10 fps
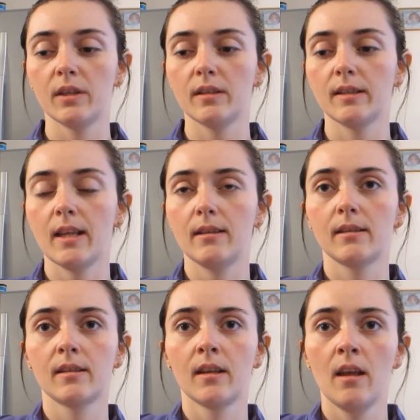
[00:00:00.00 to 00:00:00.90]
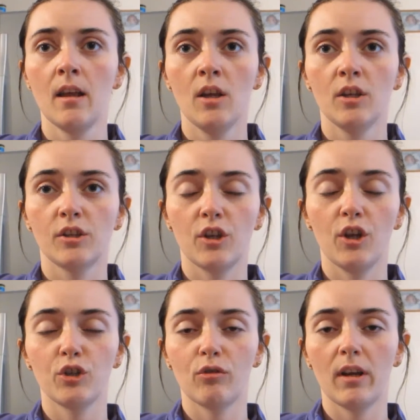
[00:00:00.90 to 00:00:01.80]
since
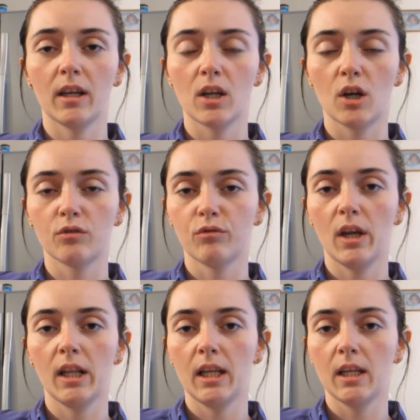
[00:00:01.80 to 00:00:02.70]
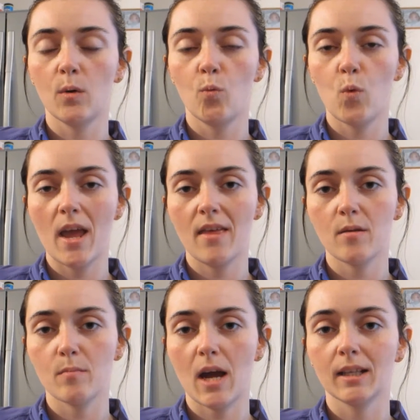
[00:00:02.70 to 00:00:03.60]
surgery I couldn't really wear
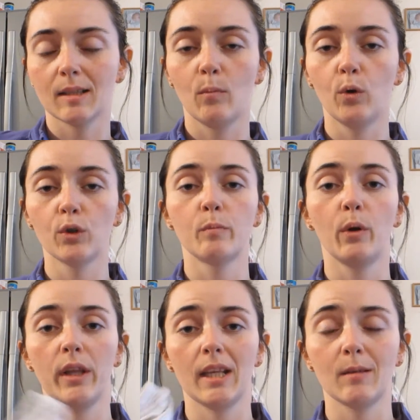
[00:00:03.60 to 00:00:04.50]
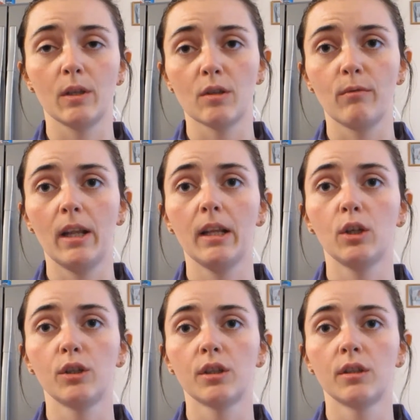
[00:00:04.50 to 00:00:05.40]
them as much, but this was a really
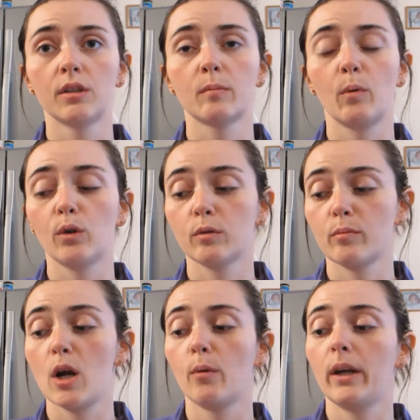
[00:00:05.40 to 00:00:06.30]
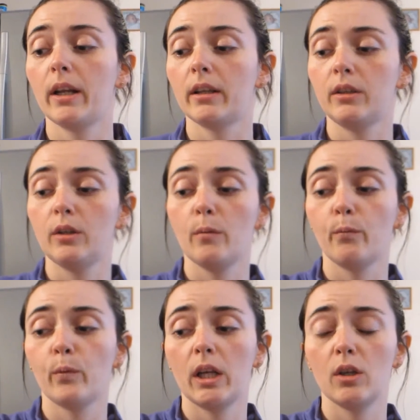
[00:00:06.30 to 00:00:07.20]
good sports bra
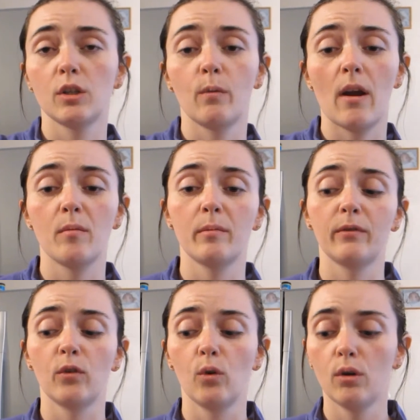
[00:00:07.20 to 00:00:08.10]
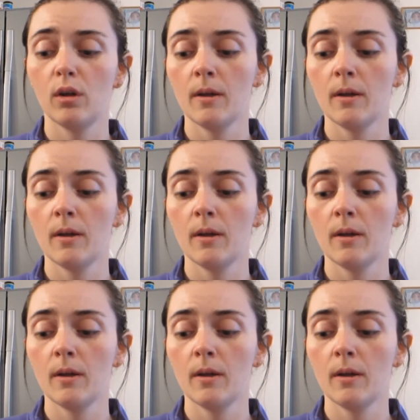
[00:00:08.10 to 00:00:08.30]
when I used to wear it before.